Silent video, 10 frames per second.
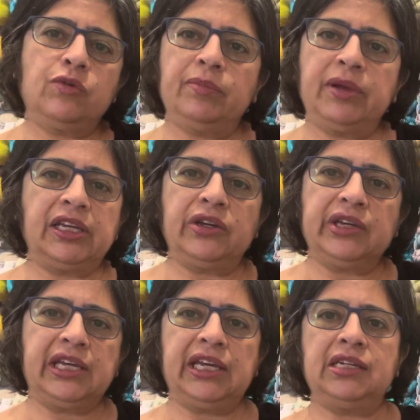We'll make you a
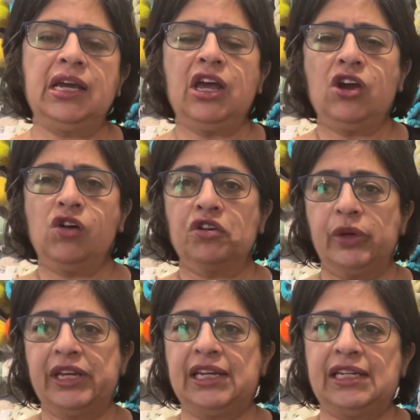kit, or
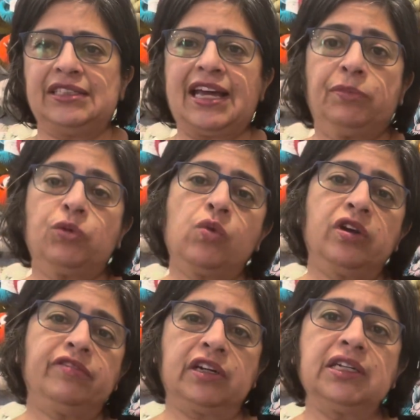we can adapt one
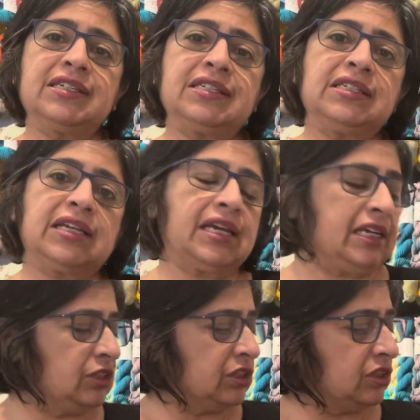of our existing kits